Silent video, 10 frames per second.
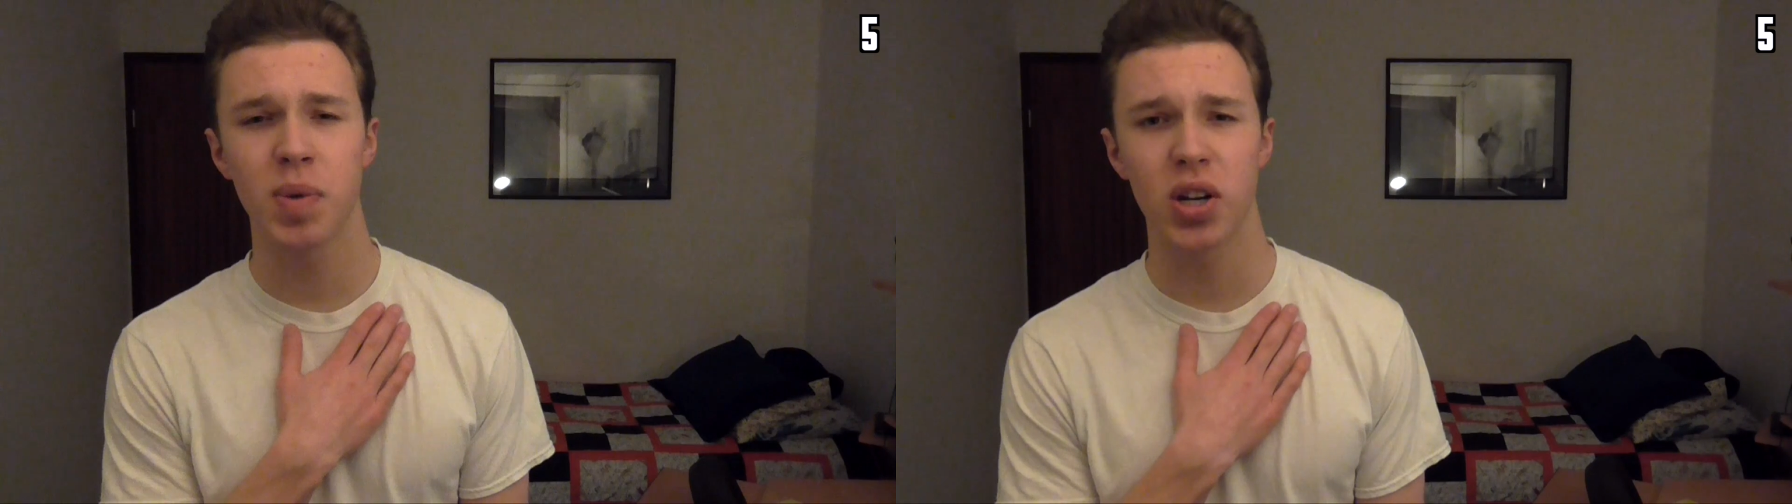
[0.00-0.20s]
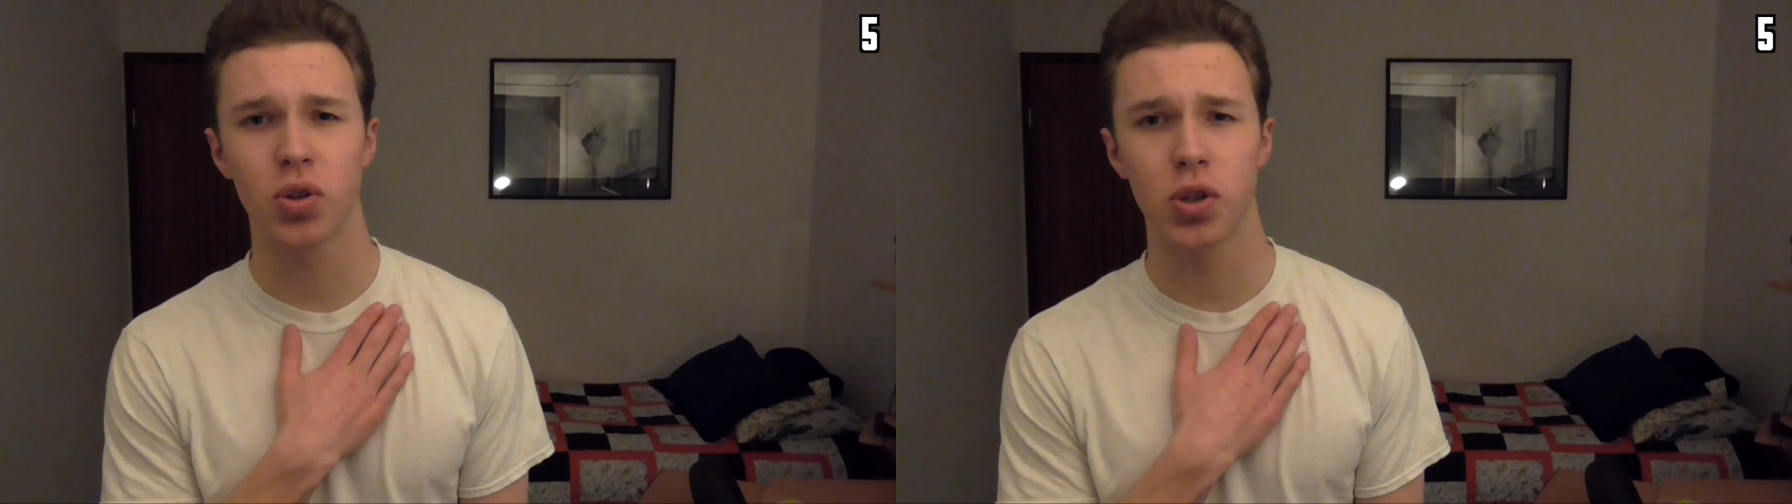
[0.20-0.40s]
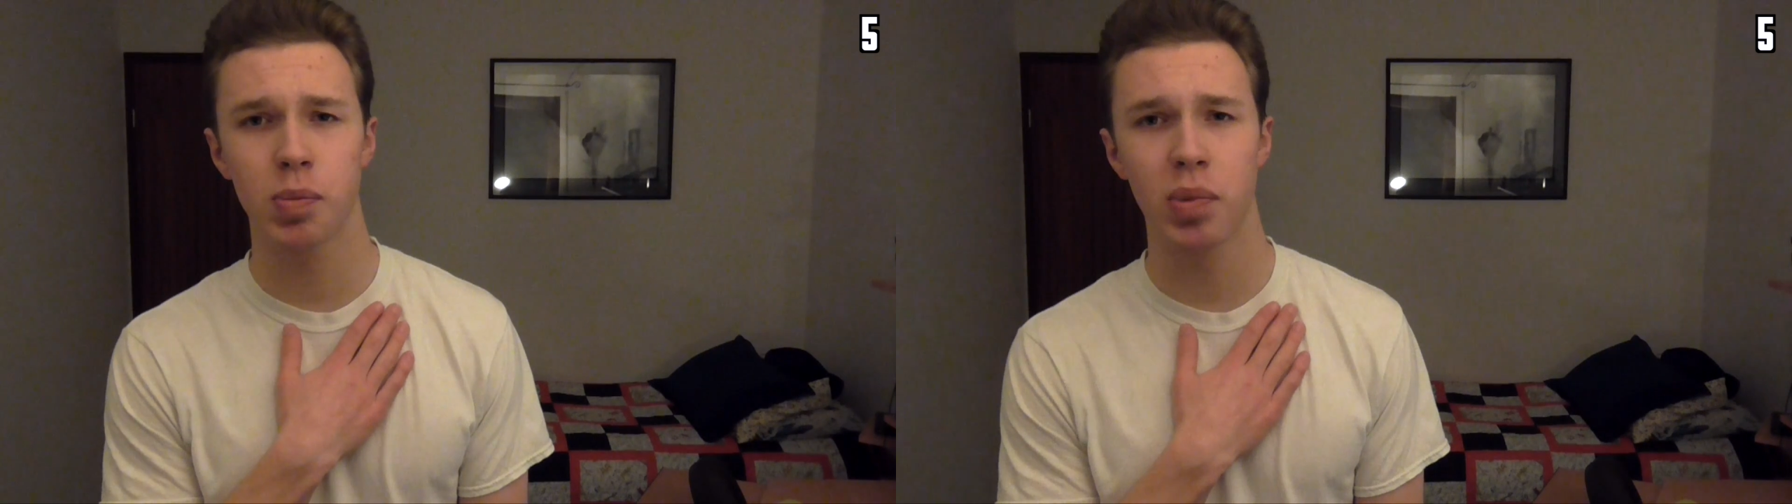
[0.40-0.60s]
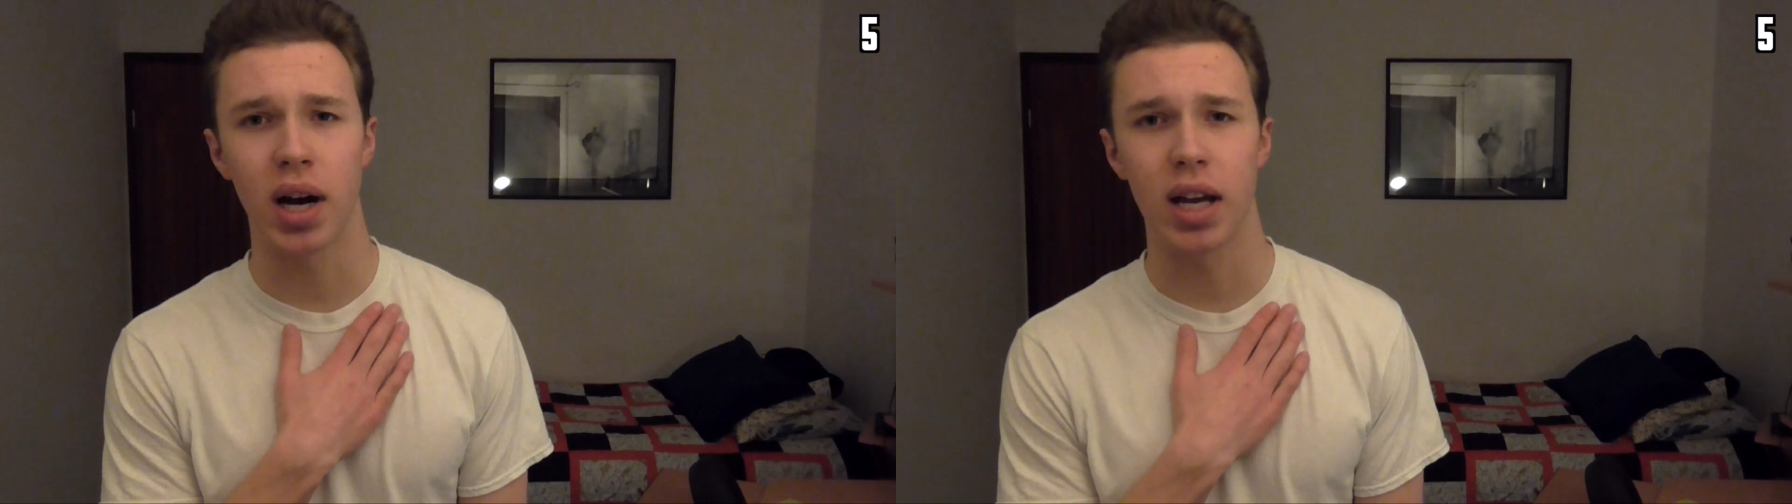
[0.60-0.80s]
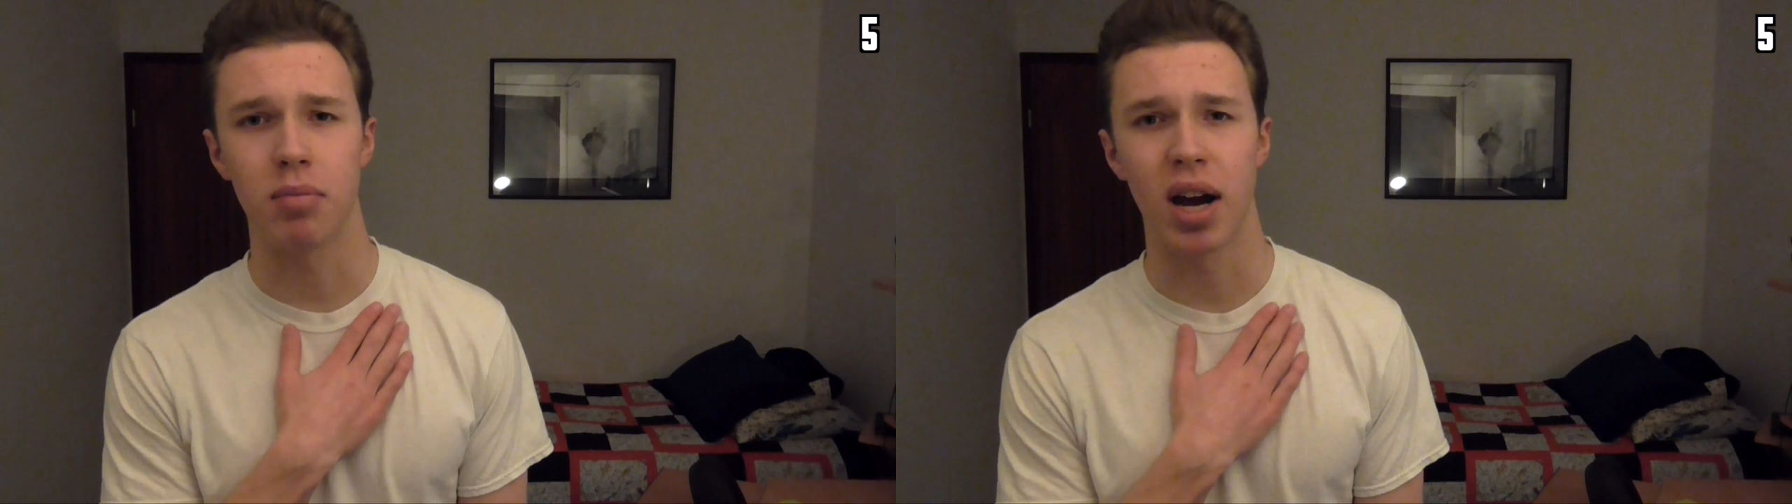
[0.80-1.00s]
special
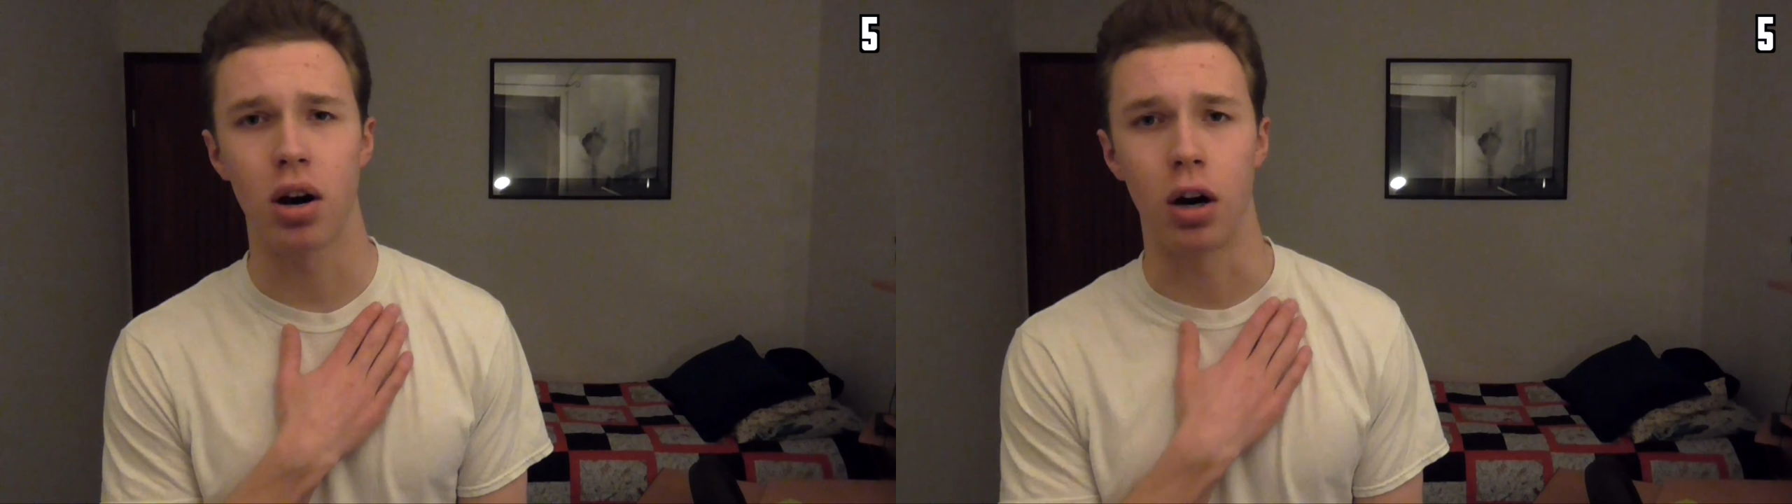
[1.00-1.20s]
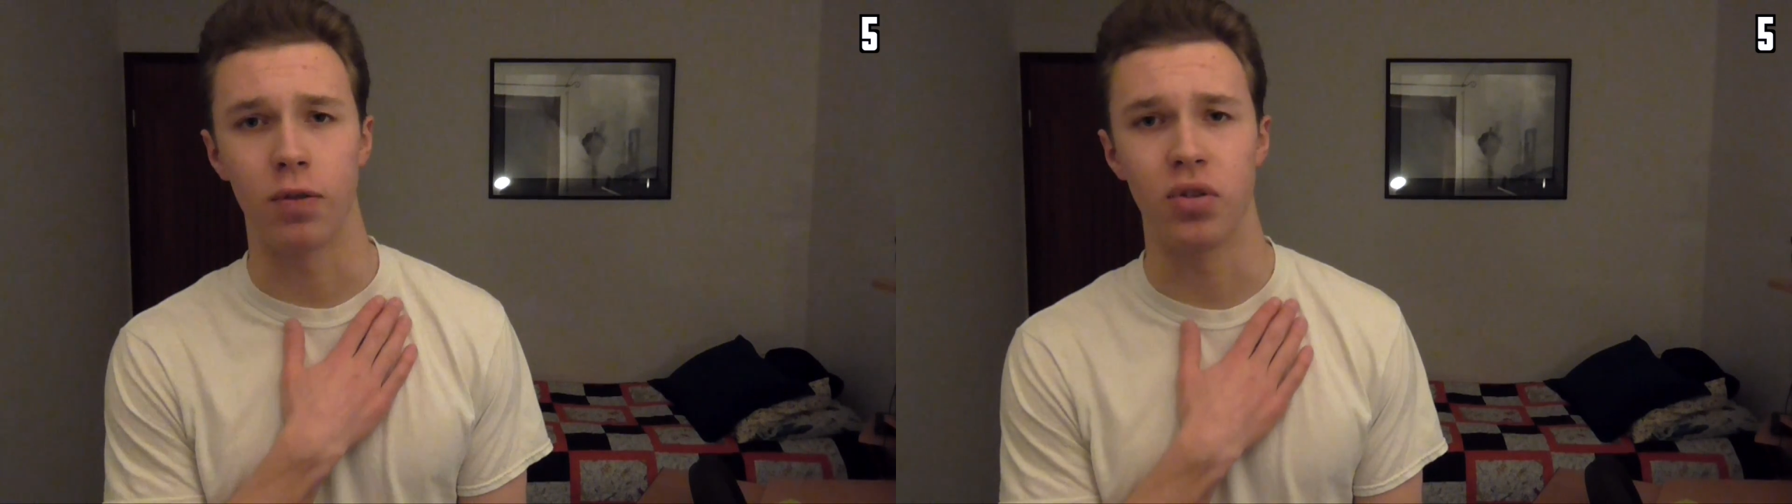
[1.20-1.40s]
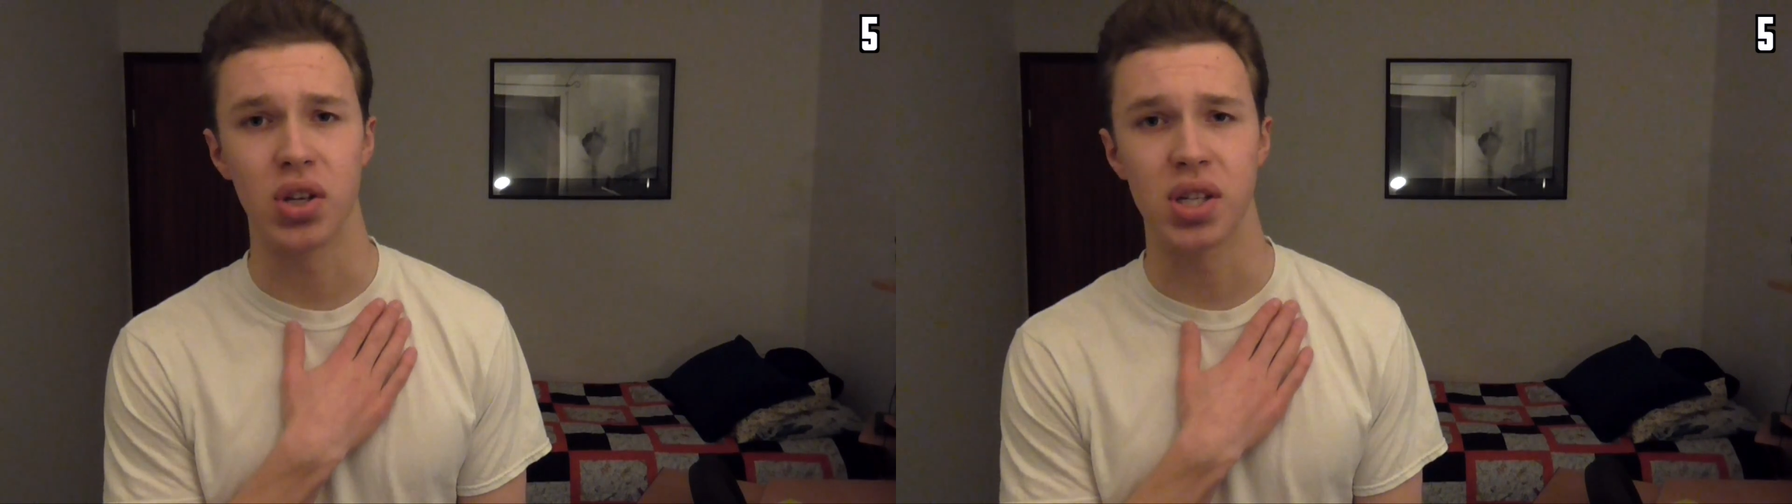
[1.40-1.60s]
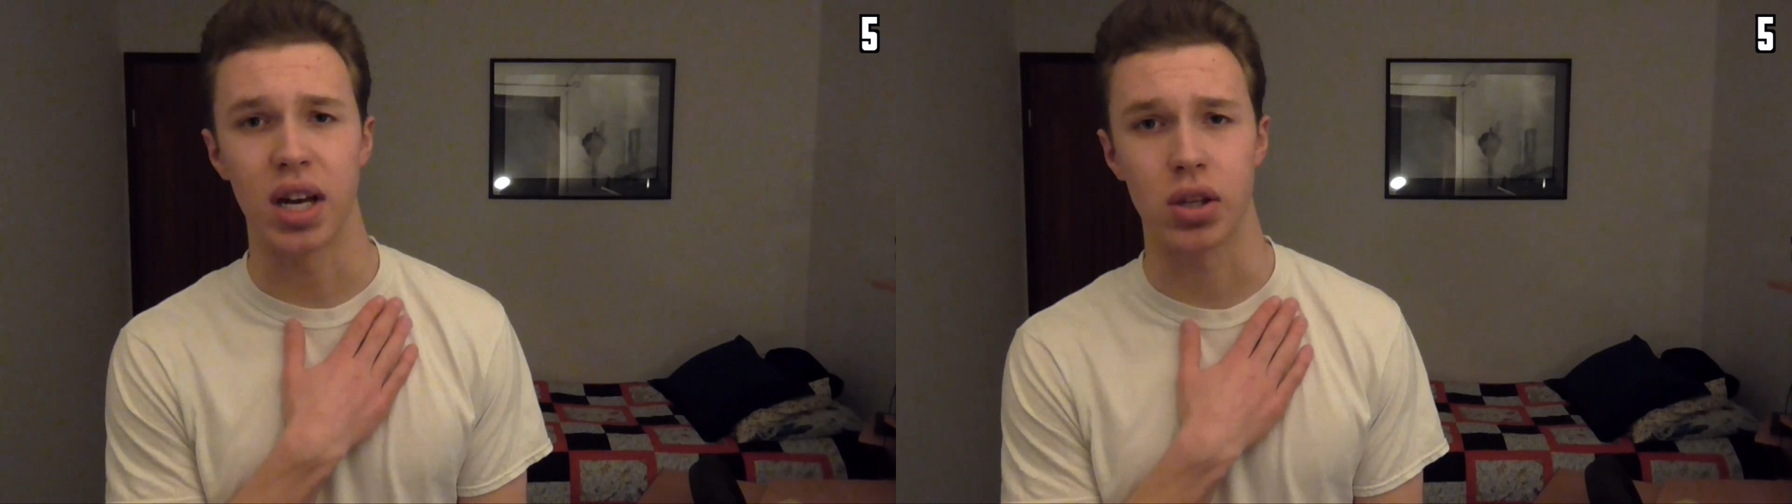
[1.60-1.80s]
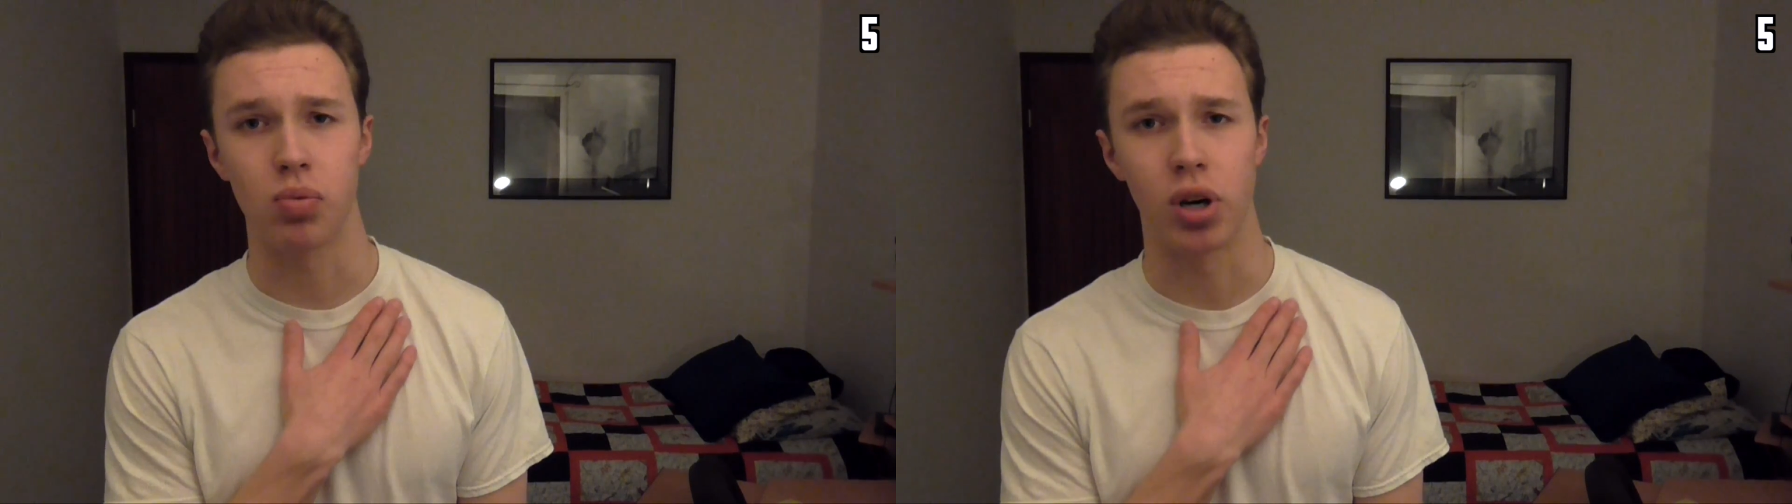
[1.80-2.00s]
spot in my heart for this
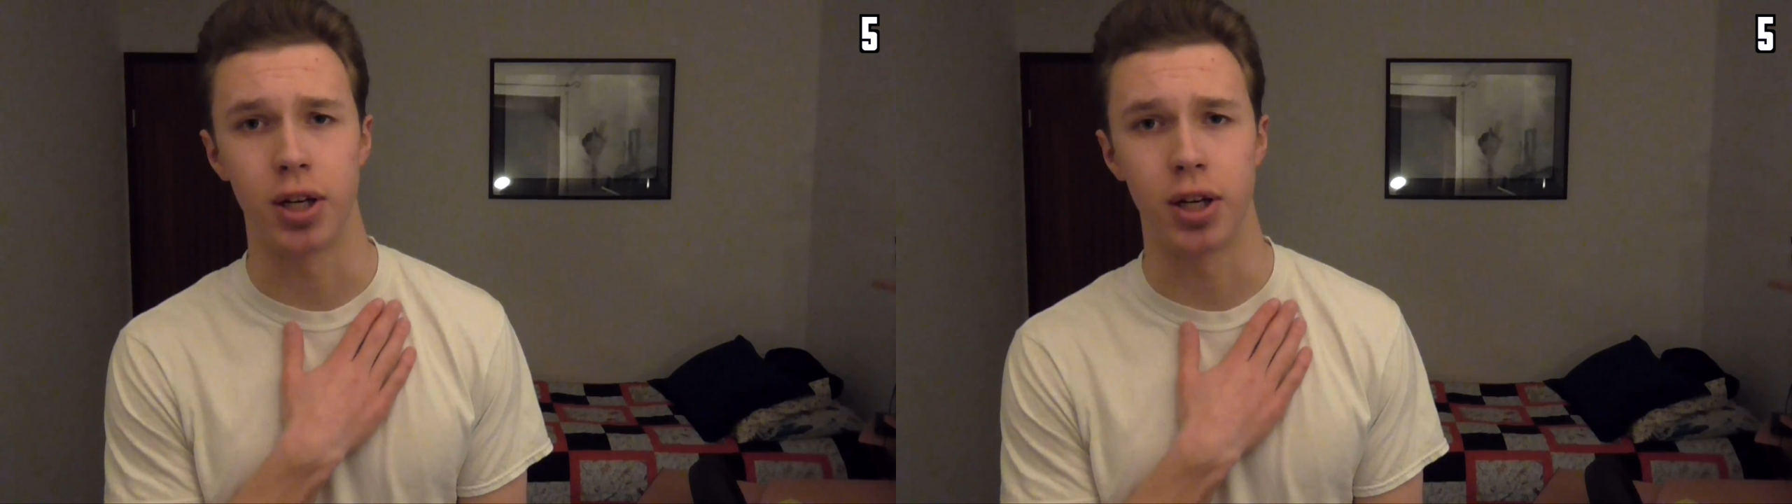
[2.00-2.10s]
next